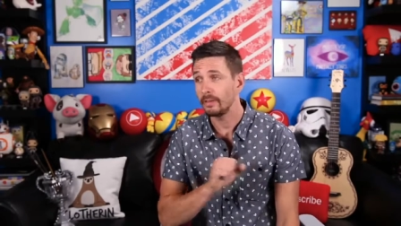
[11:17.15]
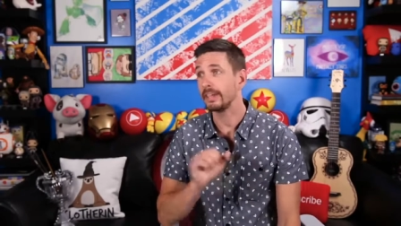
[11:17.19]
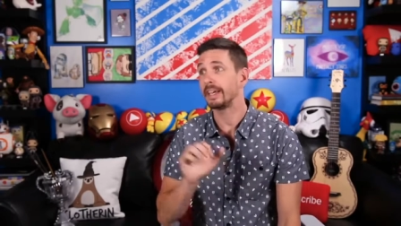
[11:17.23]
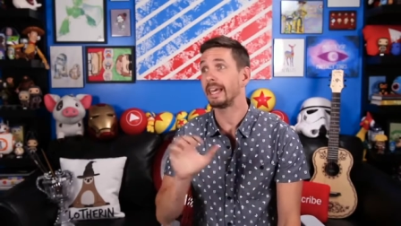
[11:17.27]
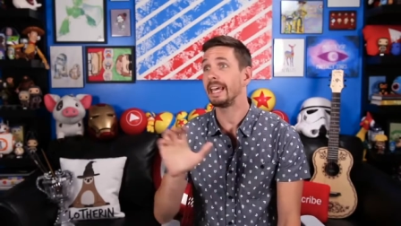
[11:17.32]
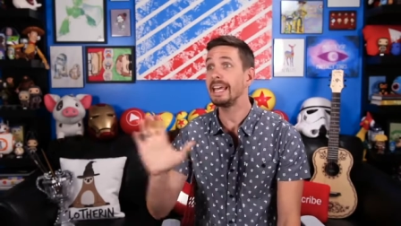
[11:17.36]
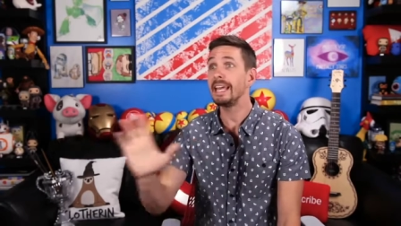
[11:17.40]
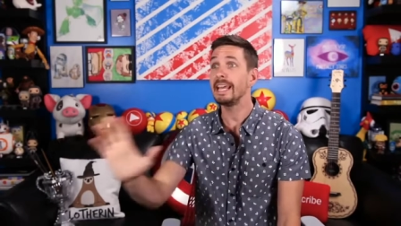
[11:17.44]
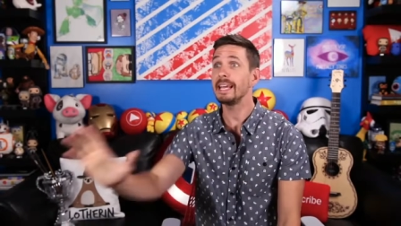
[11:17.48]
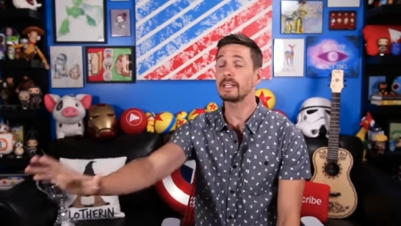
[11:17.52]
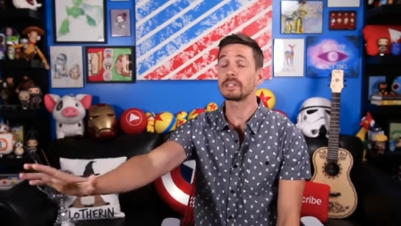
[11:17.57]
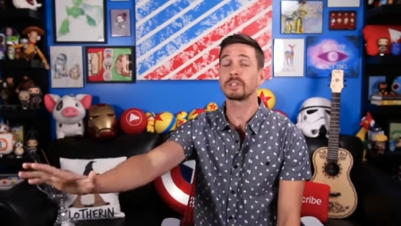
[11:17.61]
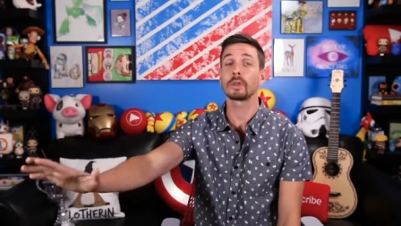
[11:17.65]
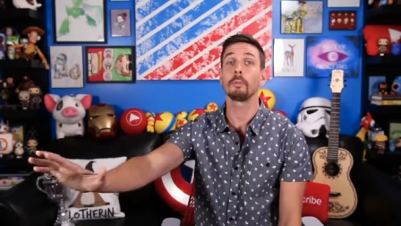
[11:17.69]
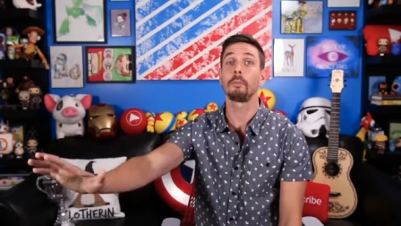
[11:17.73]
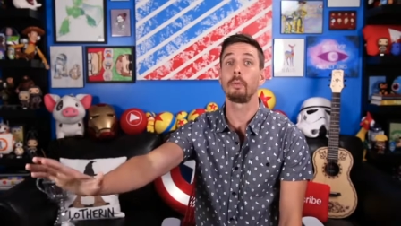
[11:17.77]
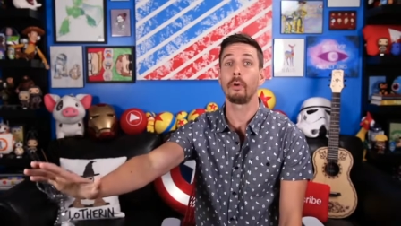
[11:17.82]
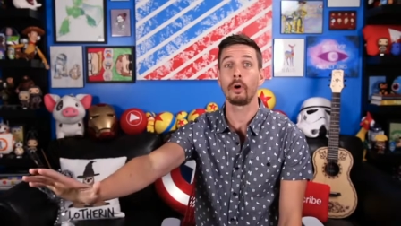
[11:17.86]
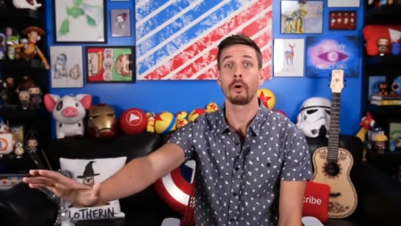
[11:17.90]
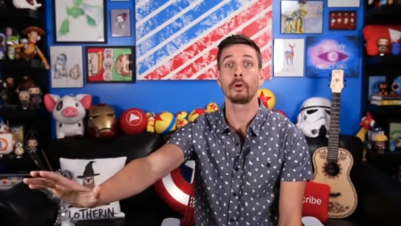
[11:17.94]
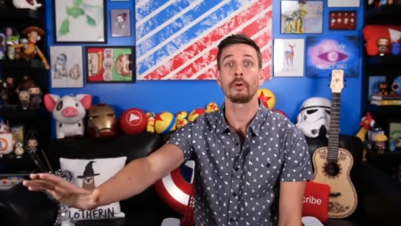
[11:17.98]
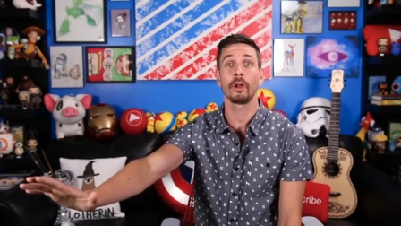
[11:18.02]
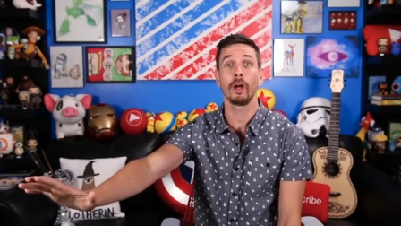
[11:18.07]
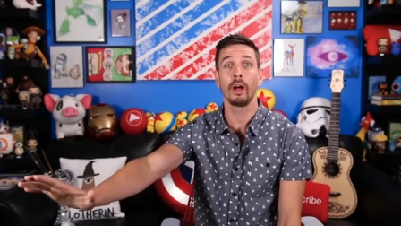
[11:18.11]
Like, he is a
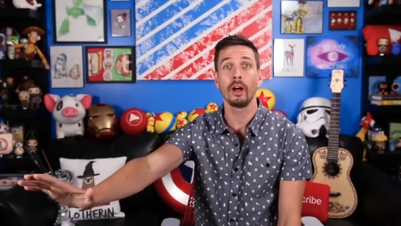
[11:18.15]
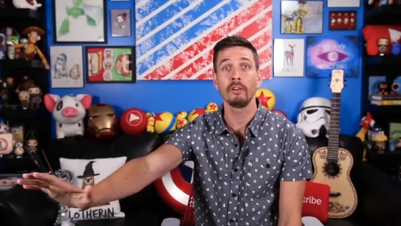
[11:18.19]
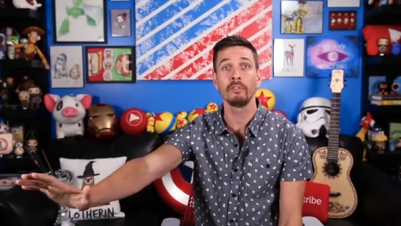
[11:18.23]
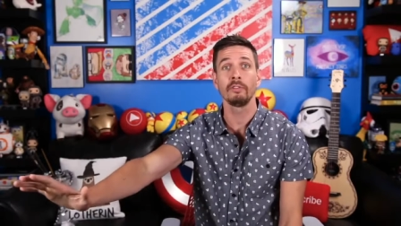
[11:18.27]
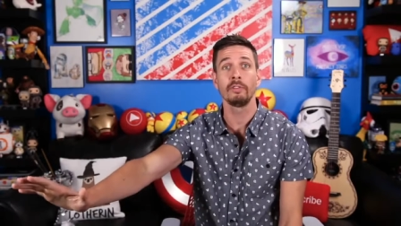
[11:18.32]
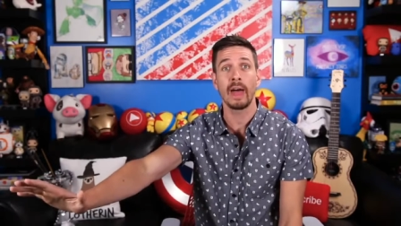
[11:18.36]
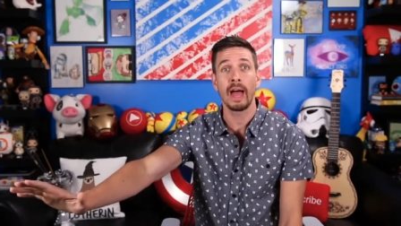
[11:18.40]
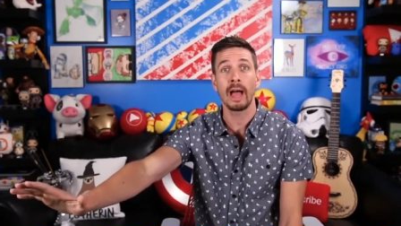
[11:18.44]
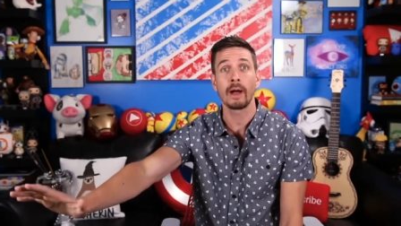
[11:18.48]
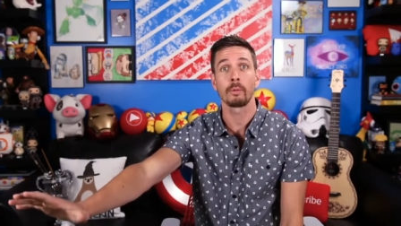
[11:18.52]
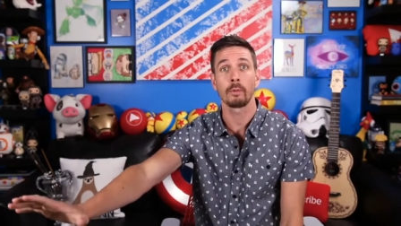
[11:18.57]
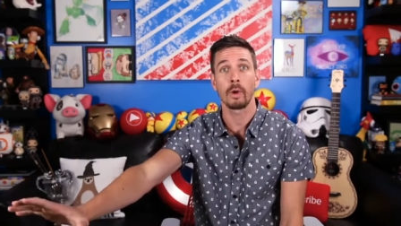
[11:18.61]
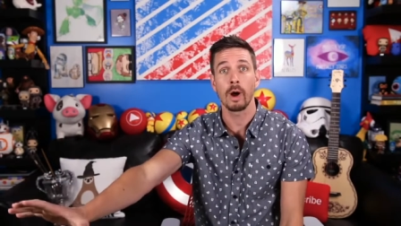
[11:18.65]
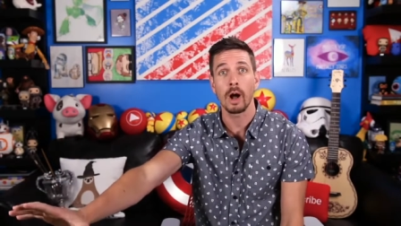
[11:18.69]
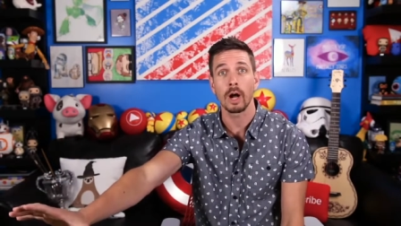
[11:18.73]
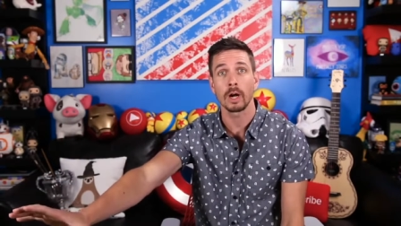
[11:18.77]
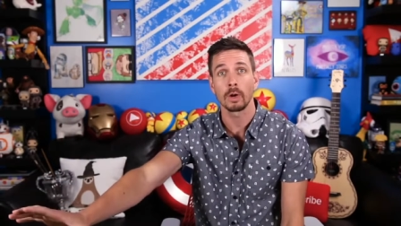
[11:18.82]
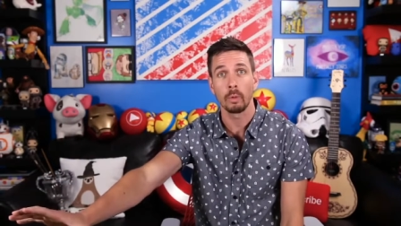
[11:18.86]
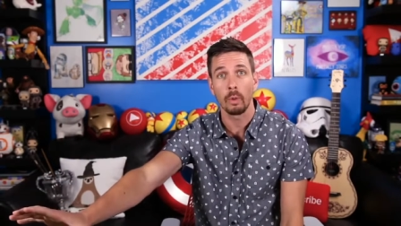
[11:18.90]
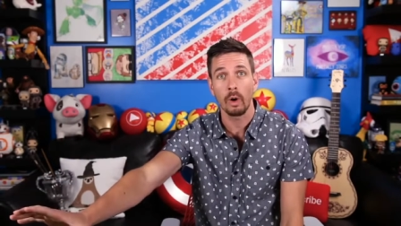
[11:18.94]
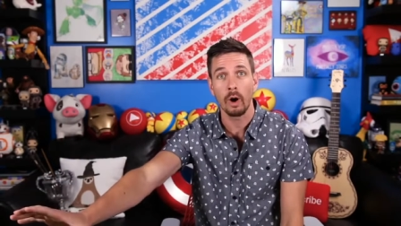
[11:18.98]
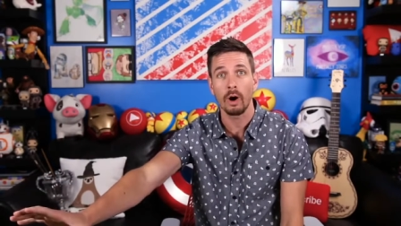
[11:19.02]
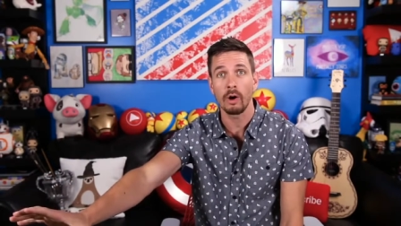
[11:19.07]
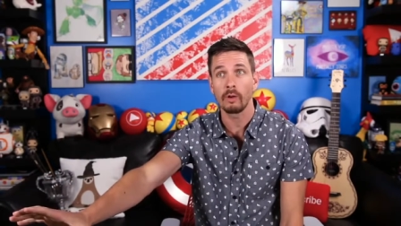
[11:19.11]
part of that
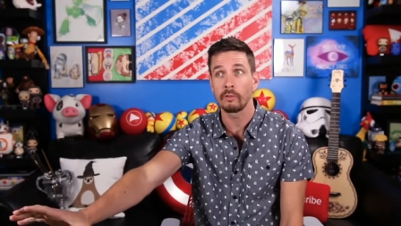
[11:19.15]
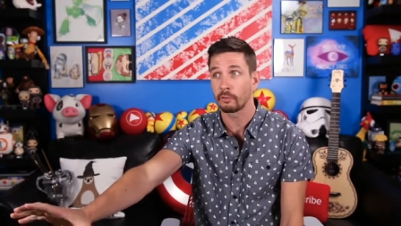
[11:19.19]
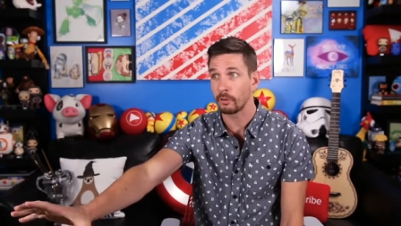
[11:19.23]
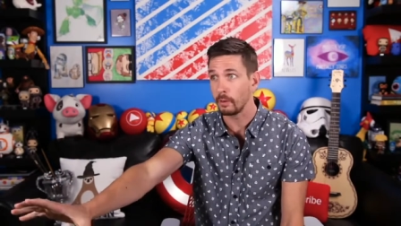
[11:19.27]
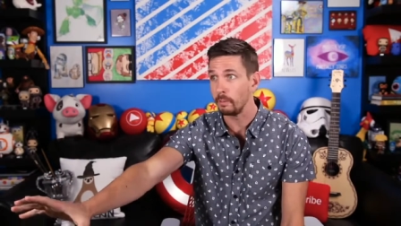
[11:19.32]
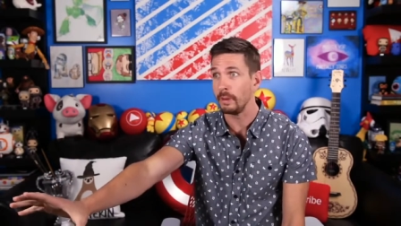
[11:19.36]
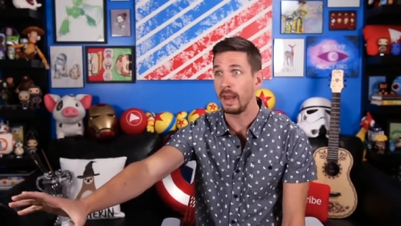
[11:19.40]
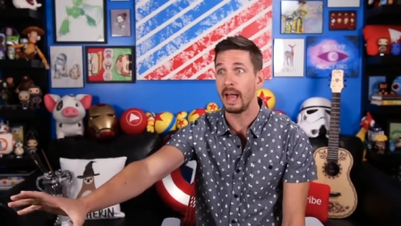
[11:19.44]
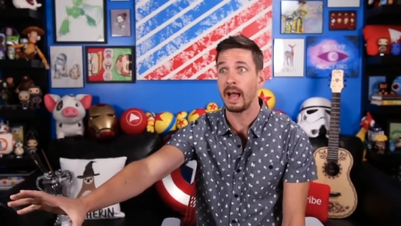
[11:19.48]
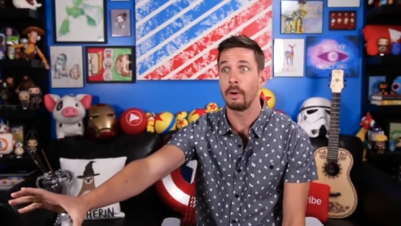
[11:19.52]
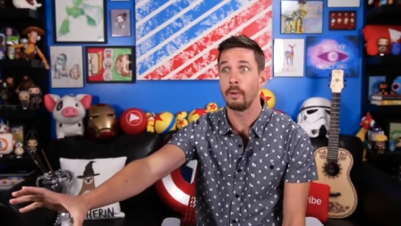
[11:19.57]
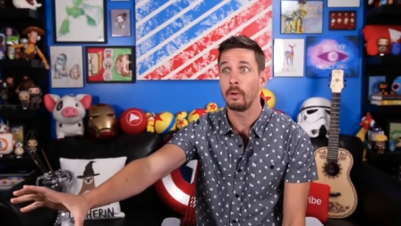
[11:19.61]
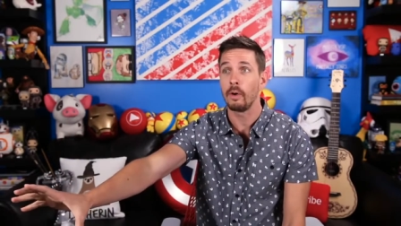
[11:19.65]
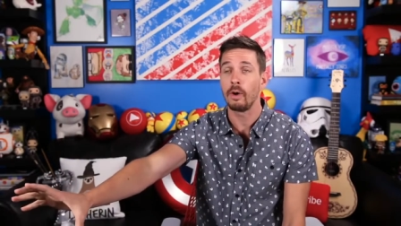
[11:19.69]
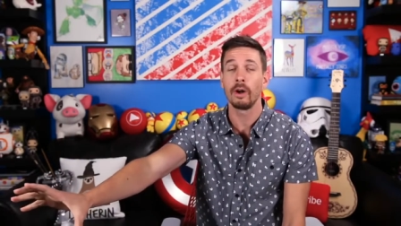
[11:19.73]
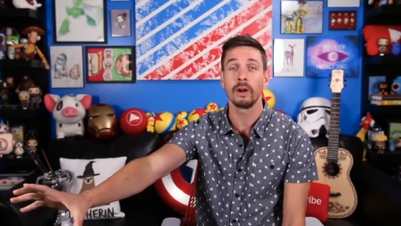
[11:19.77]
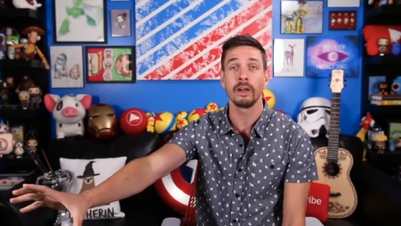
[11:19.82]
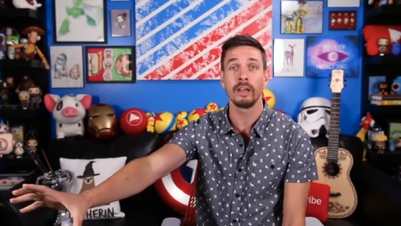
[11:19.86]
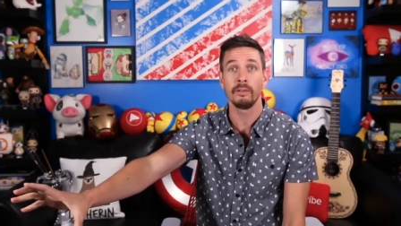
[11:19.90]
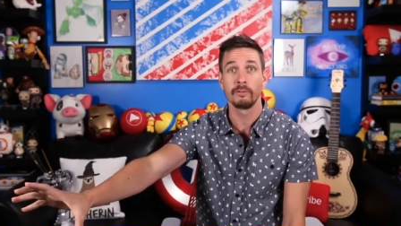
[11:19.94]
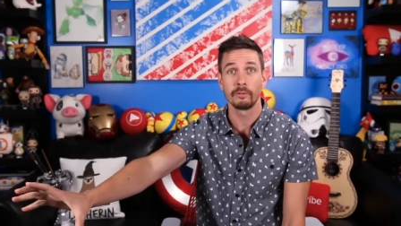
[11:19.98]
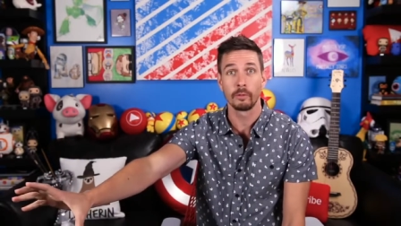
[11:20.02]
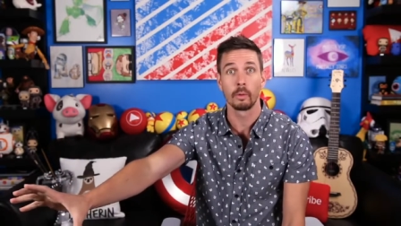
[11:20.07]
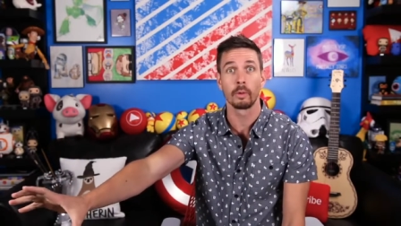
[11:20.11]
rock wall from now
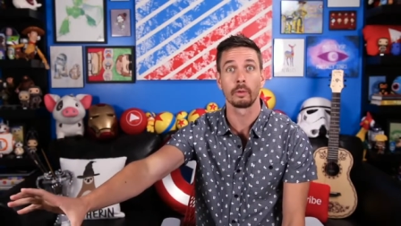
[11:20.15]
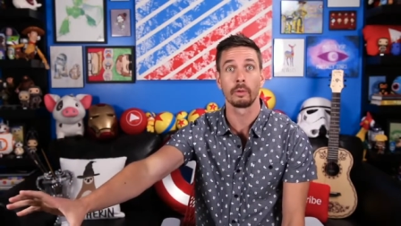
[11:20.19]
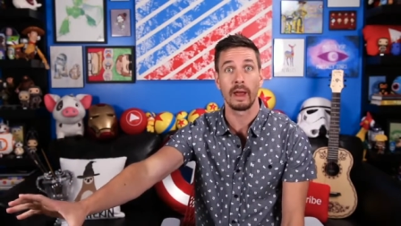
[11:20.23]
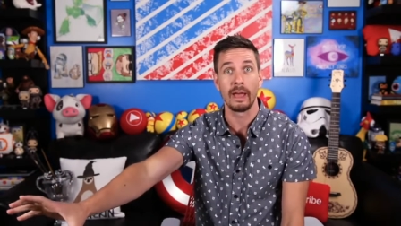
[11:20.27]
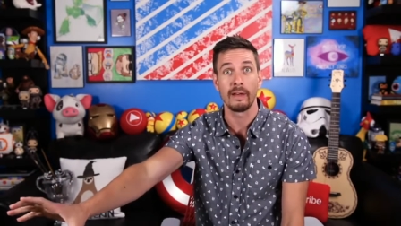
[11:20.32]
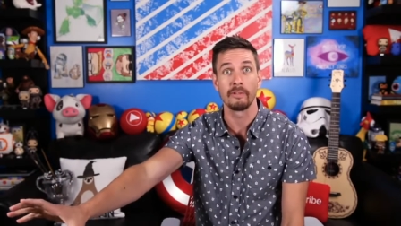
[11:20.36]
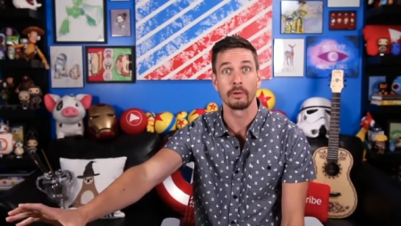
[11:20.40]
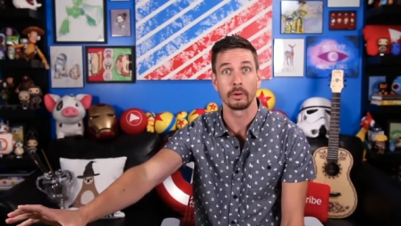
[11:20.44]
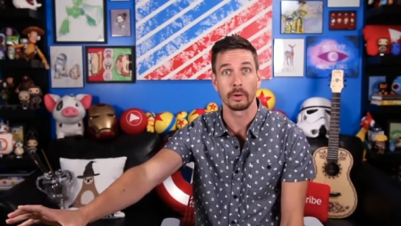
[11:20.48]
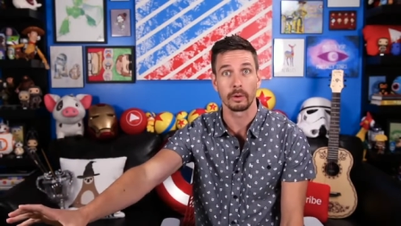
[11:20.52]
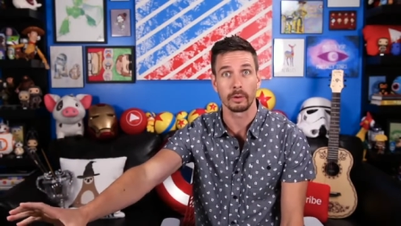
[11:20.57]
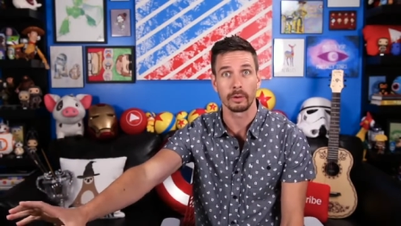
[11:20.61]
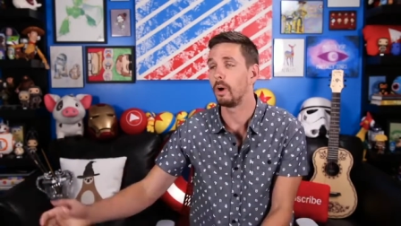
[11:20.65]
on and forever.